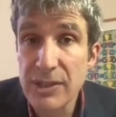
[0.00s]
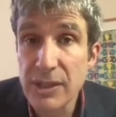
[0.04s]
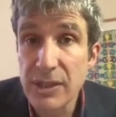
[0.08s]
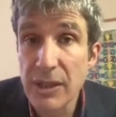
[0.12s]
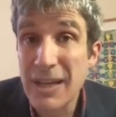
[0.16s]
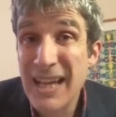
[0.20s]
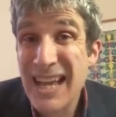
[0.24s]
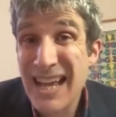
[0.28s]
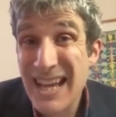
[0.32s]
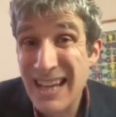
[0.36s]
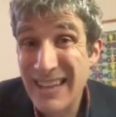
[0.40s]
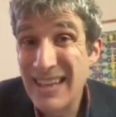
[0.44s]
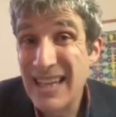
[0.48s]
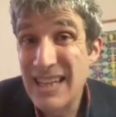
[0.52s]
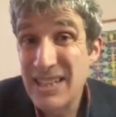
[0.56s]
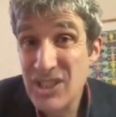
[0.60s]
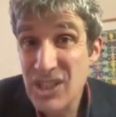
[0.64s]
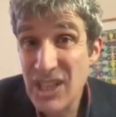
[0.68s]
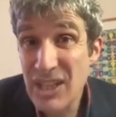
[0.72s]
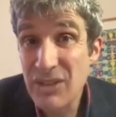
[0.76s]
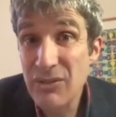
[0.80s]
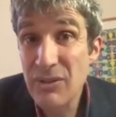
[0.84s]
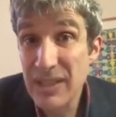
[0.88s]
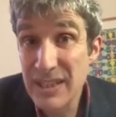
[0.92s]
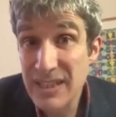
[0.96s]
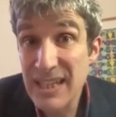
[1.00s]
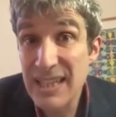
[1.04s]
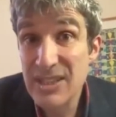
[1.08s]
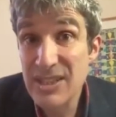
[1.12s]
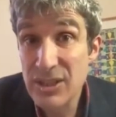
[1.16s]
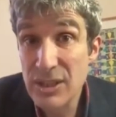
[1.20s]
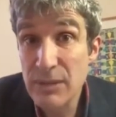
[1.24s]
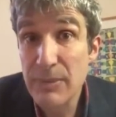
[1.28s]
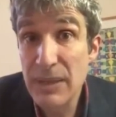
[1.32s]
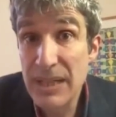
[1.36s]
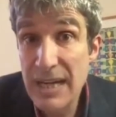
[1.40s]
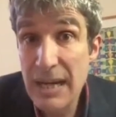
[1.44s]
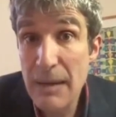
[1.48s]
So, and that generally tends to
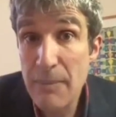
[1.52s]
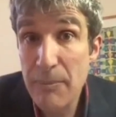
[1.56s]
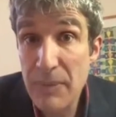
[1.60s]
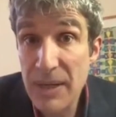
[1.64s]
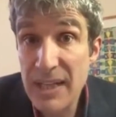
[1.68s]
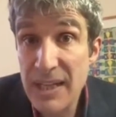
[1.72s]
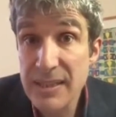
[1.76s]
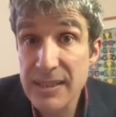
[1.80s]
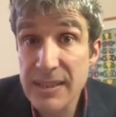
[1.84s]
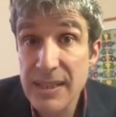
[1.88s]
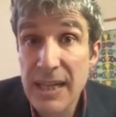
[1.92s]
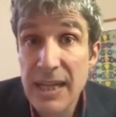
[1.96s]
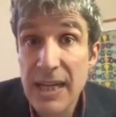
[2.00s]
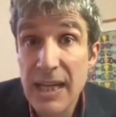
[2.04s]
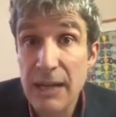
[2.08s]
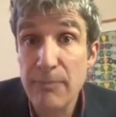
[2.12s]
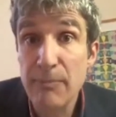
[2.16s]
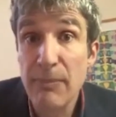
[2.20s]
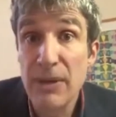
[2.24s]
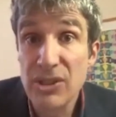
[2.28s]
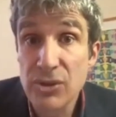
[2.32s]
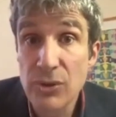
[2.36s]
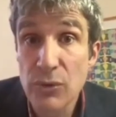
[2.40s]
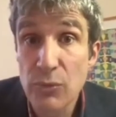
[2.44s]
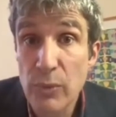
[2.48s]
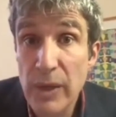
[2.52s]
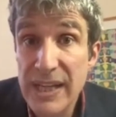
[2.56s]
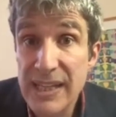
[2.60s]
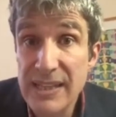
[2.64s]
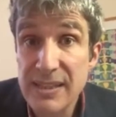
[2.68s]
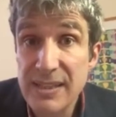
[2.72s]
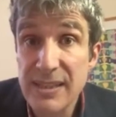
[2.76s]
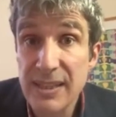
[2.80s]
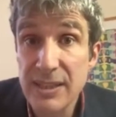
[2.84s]
be numbness and muscle wasting.